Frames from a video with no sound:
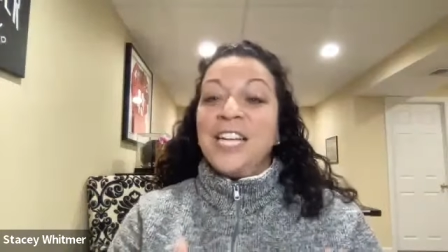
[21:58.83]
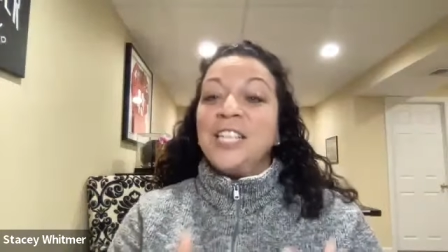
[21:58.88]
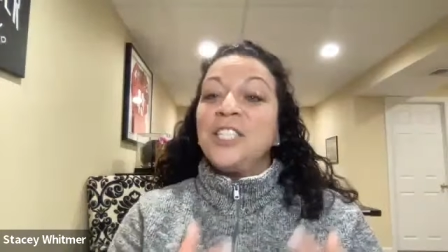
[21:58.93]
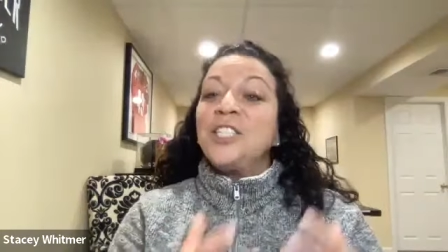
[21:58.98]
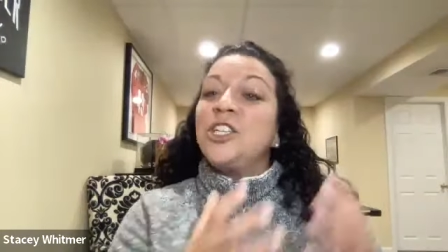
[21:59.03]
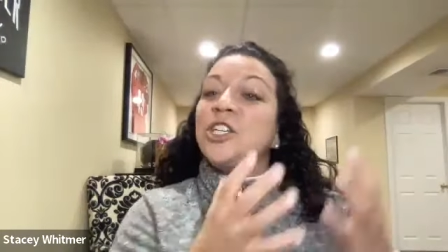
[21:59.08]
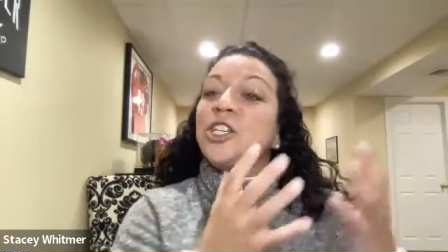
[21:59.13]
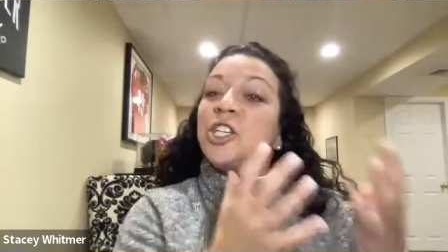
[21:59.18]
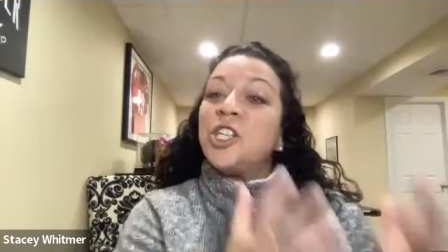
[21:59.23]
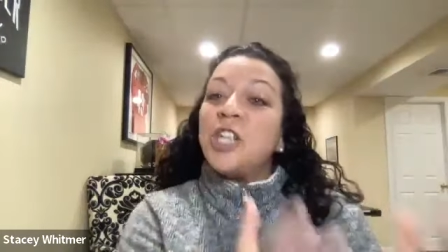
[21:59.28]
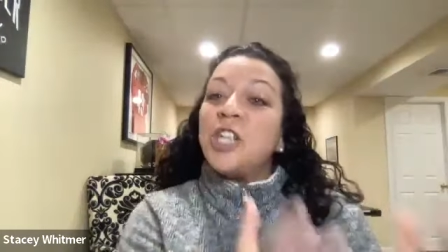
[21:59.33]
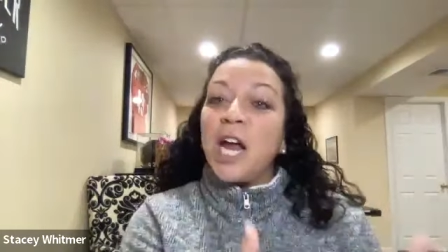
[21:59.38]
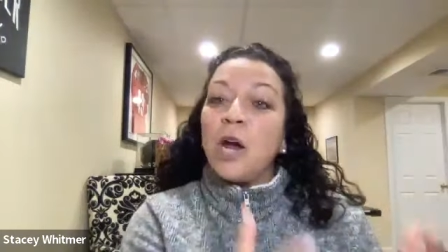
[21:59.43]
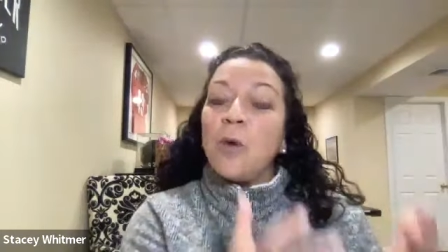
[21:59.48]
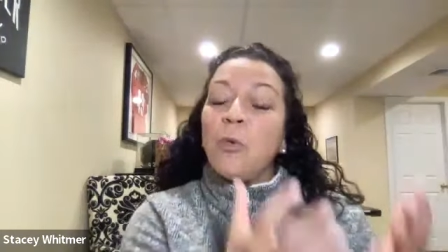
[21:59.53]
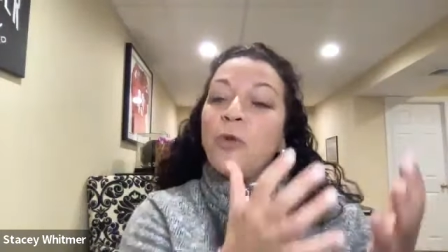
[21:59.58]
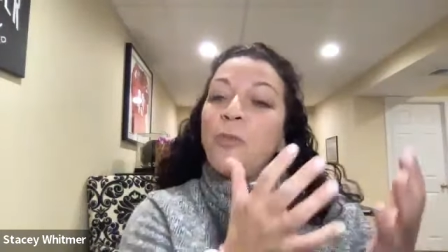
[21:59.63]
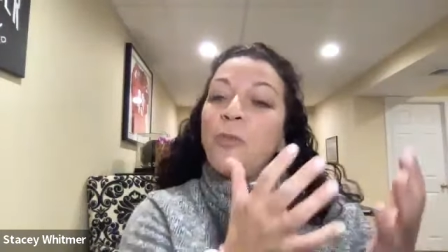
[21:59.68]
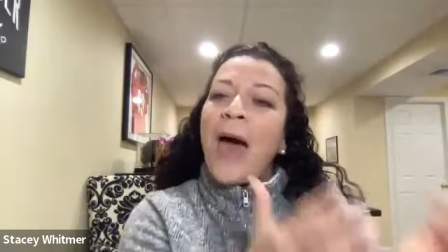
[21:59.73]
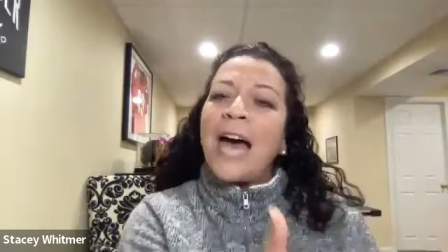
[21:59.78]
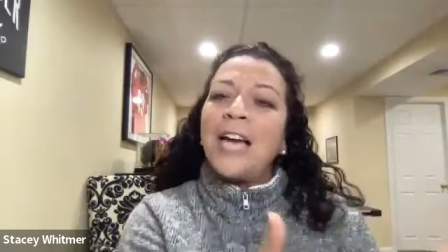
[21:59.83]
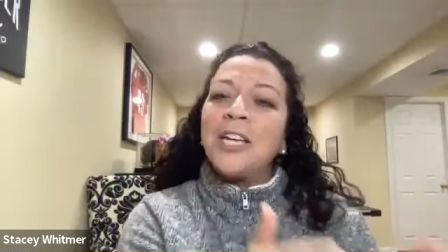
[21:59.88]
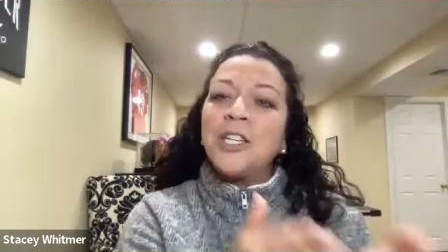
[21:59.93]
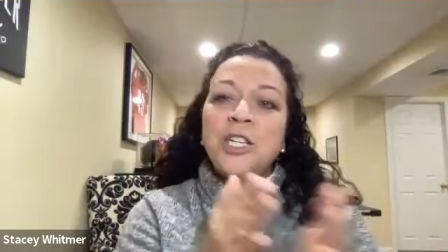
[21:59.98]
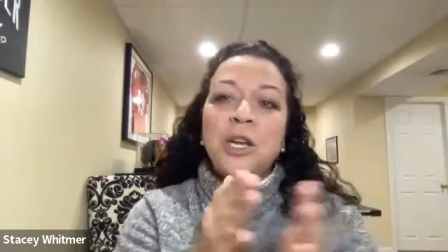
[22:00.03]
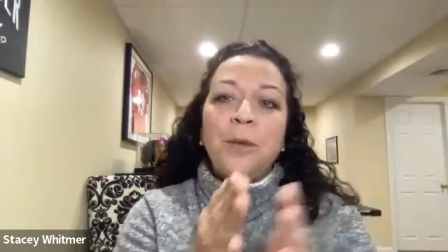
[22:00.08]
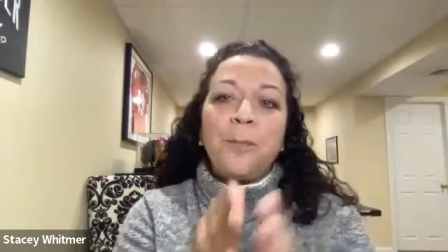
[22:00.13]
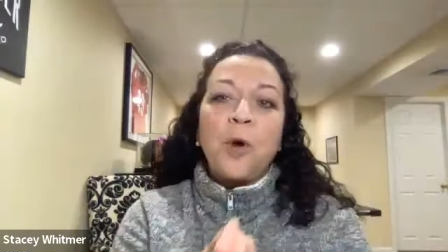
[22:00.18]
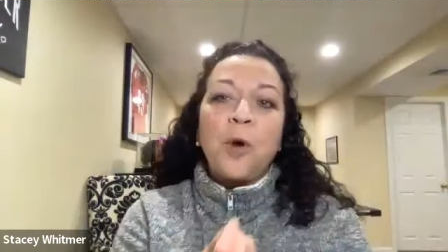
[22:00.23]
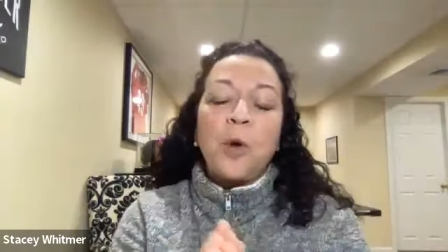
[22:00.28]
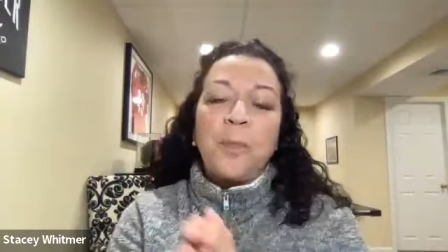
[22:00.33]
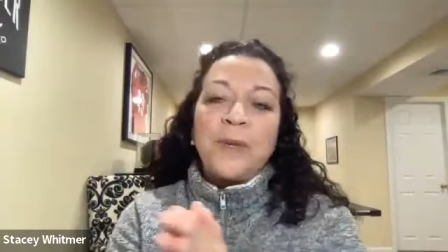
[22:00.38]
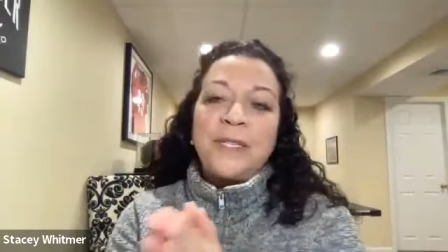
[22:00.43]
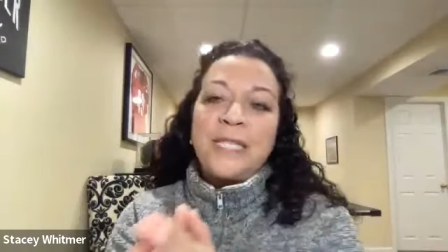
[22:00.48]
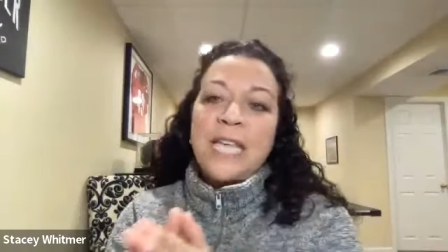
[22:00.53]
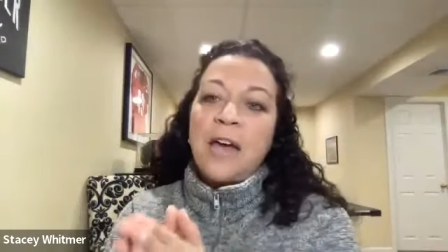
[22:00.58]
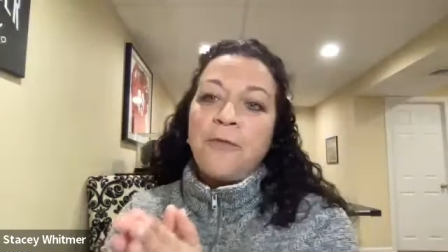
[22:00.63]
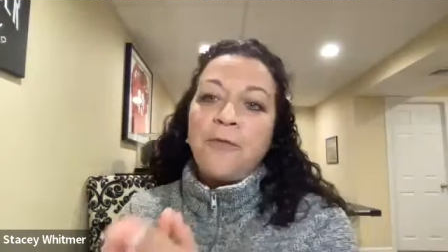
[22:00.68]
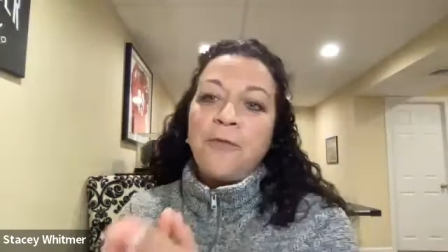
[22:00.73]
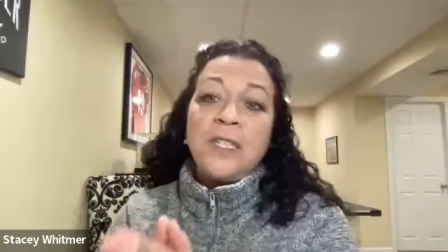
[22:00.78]
to share with passion and
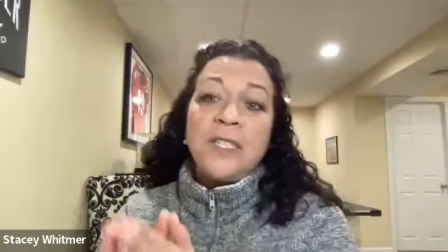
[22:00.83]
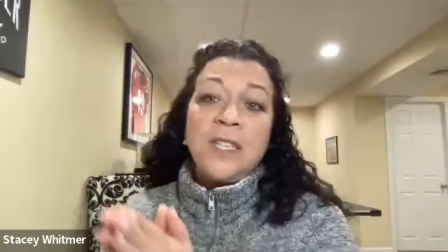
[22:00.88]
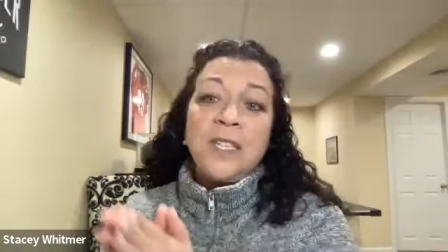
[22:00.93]
purpose every